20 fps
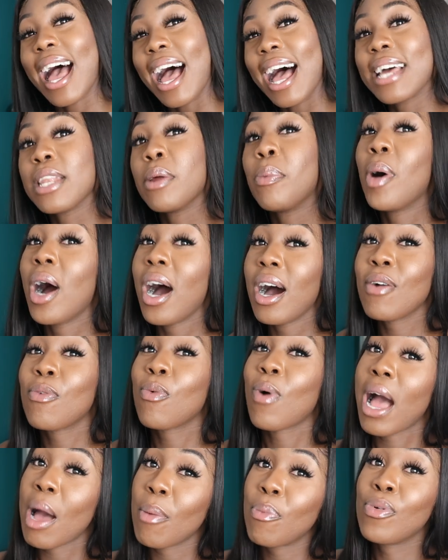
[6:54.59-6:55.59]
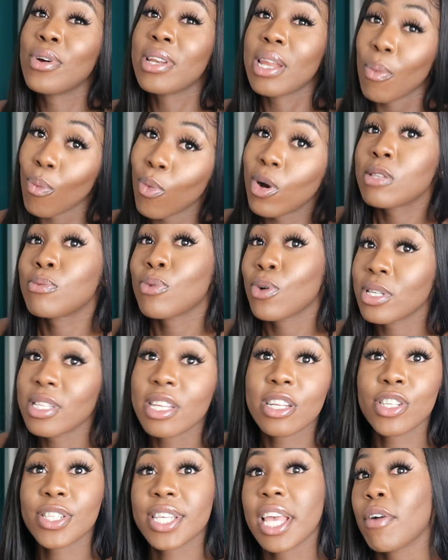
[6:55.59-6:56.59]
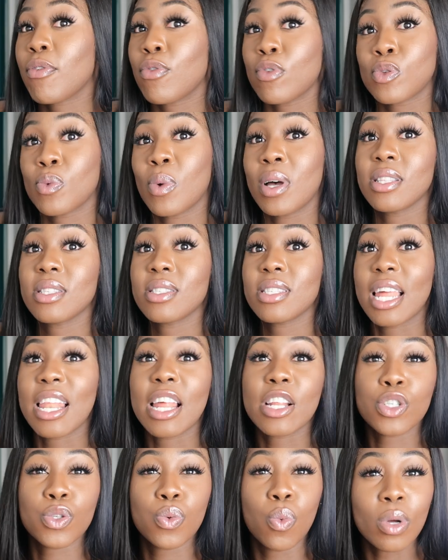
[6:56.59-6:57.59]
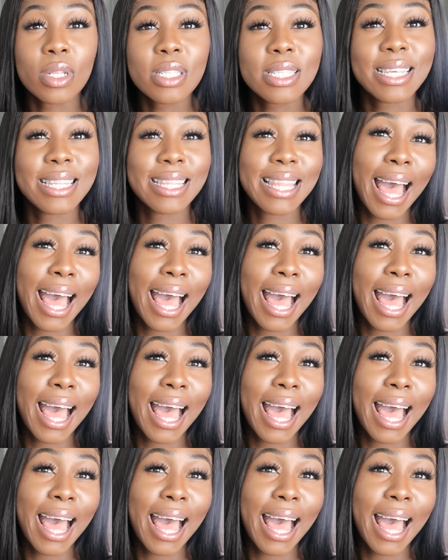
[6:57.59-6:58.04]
And a part of why I bought them was because they're just Air Force Ones and I just wanted